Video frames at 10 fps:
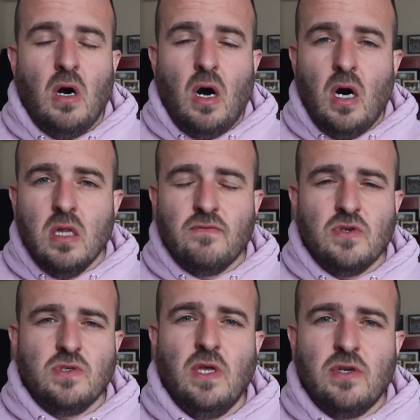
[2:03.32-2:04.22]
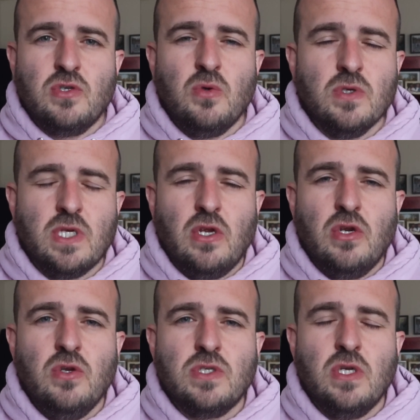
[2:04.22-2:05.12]
All of those other tools that you're
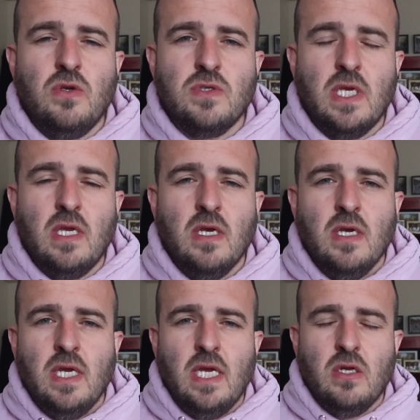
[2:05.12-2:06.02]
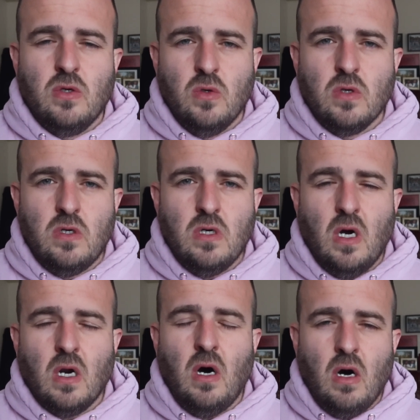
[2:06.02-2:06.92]
used to using in
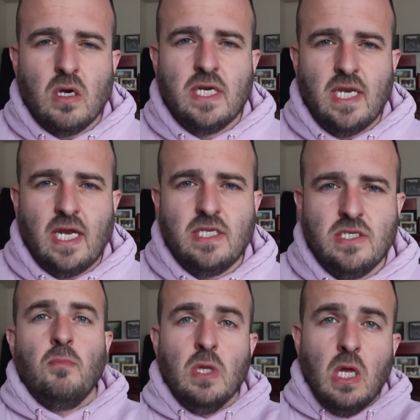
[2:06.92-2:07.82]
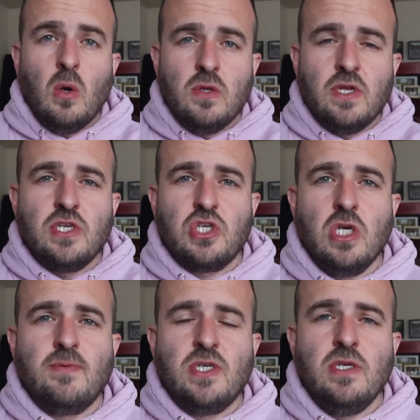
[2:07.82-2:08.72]
Google are all connected. Below in the
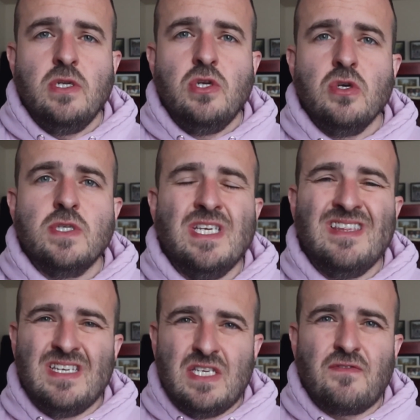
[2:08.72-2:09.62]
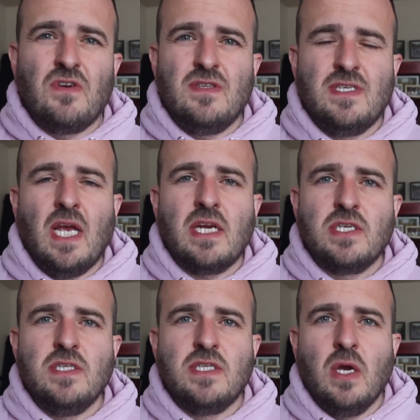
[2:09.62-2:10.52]
description, you'll see the different
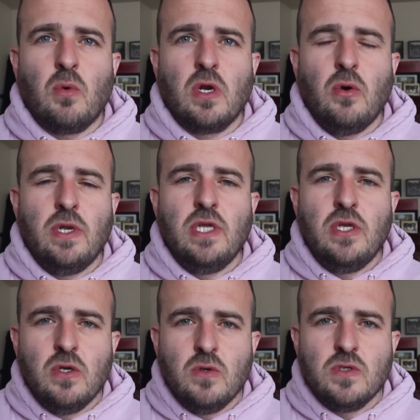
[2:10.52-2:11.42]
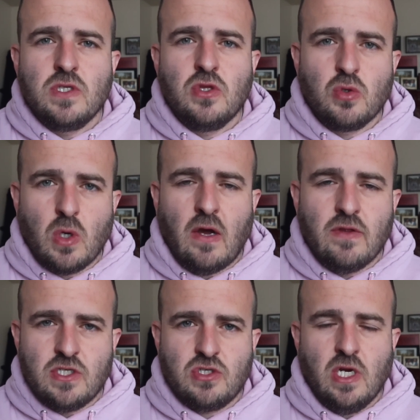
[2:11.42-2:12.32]
sections that we're going to use throughout
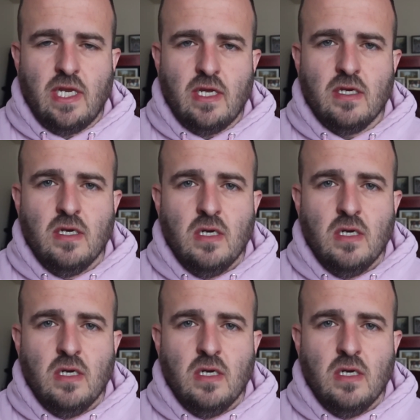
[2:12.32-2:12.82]
this training.